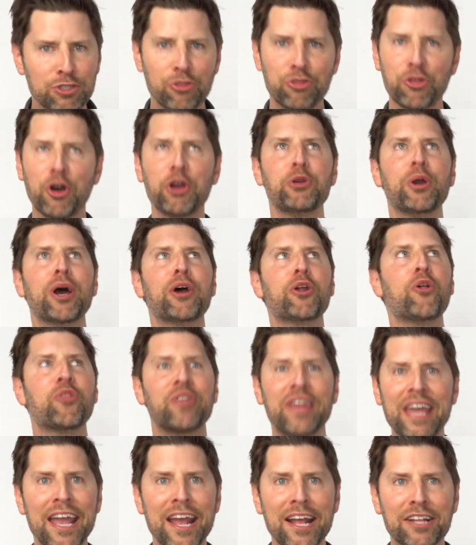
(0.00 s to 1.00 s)
You thought you had all
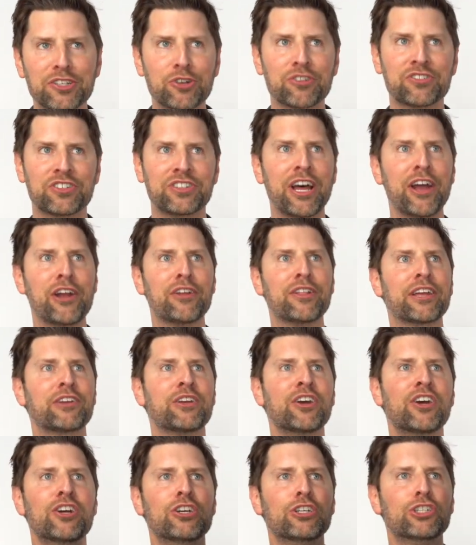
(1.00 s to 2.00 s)
the answers, and now you're like,
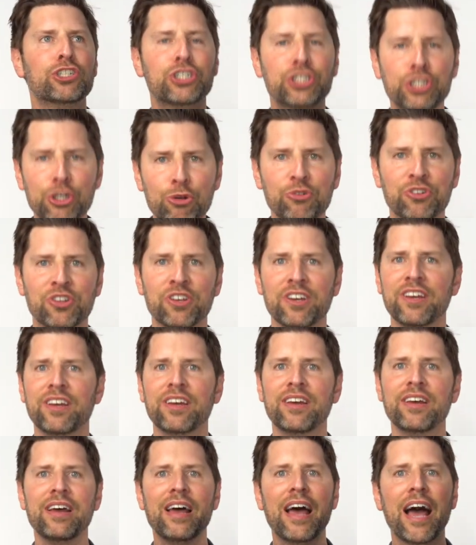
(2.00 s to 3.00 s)
shoot,
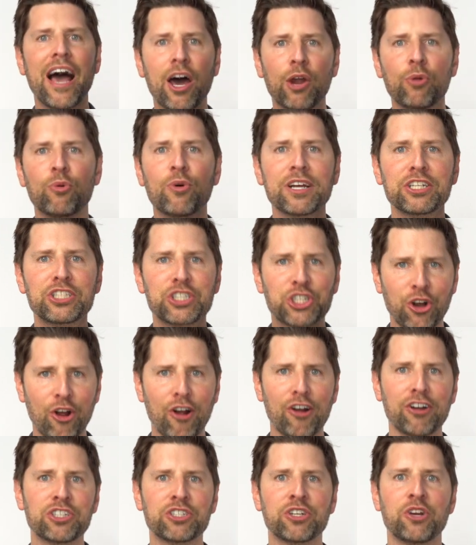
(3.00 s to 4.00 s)
how do I
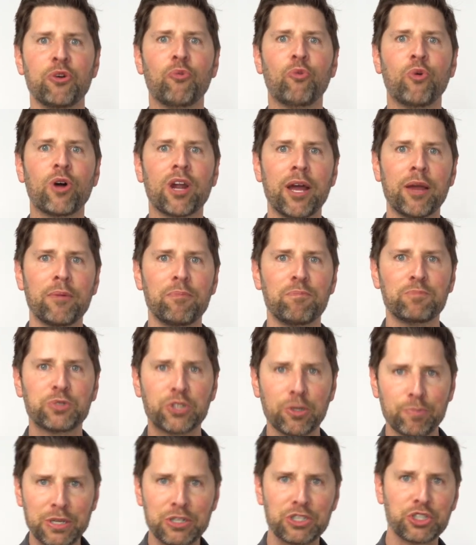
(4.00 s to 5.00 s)
charge what I
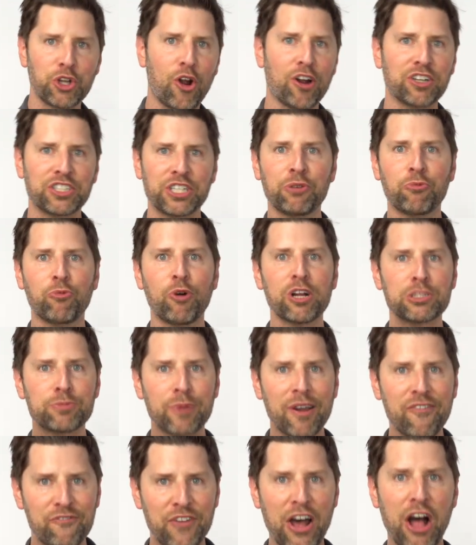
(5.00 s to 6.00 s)
should be charging? What's
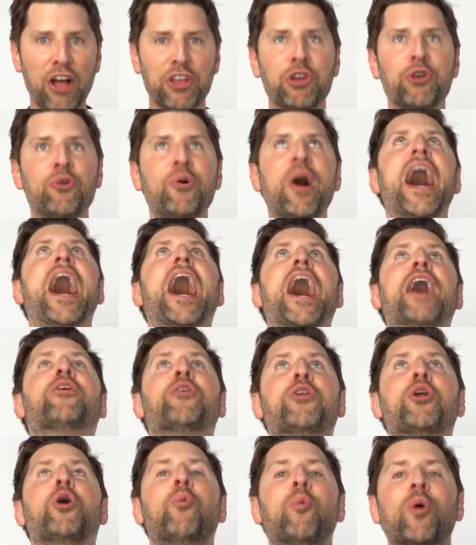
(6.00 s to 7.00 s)
my value? I
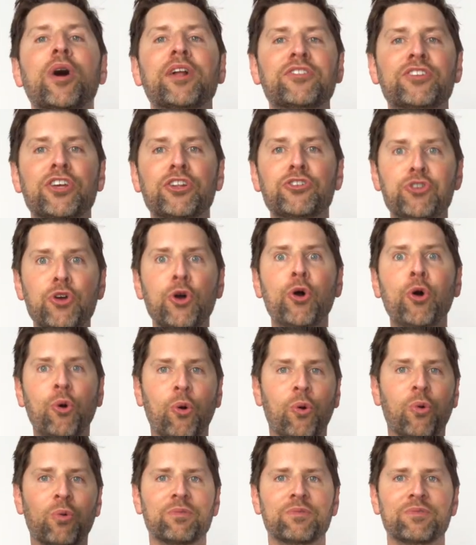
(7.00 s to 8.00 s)
don't know what to
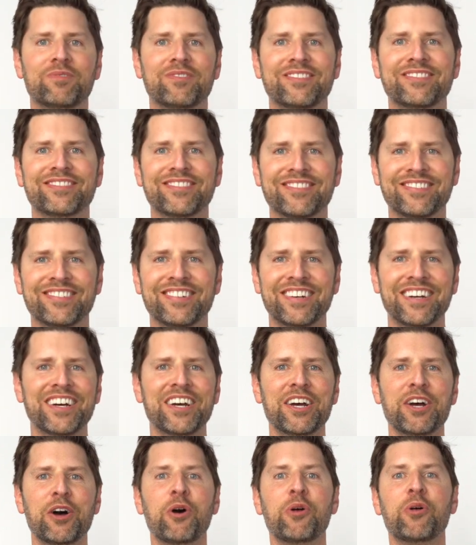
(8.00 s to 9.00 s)
do.
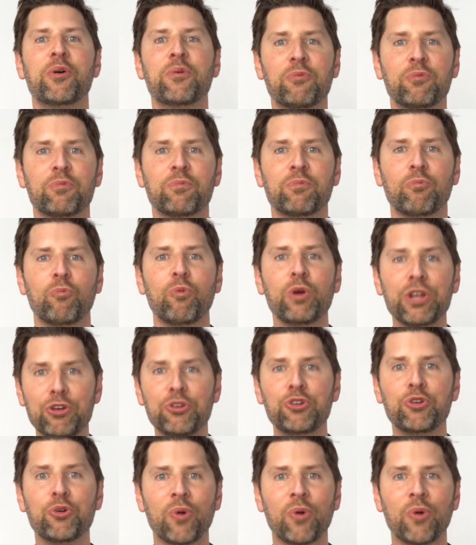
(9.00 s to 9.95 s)
What do you do,